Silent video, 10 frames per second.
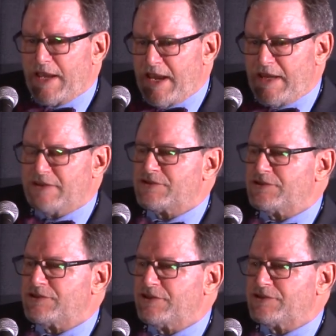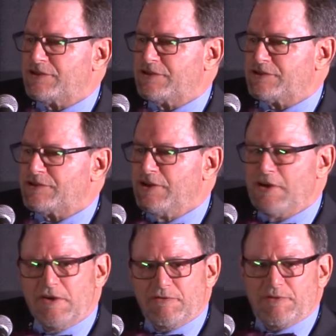AIDS assistance
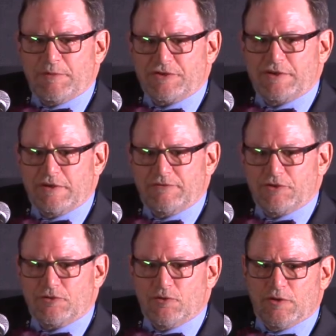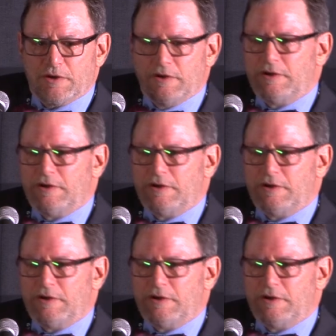from the city of New York.